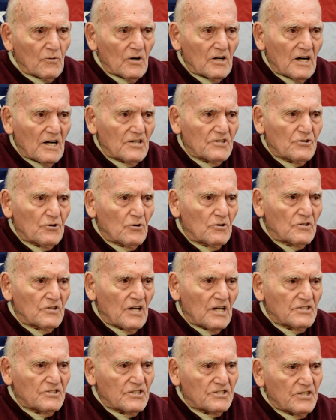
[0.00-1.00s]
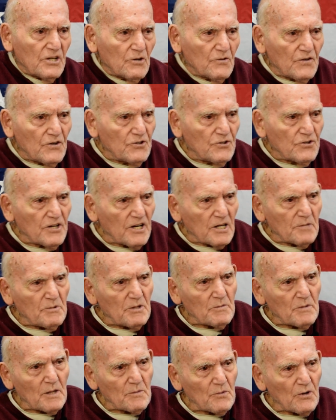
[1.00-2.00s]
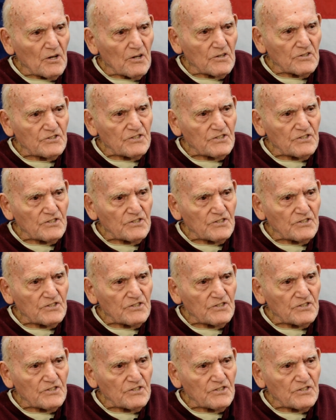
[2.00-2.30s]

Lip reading: Well, I said, Delphine, you got to meet my mother.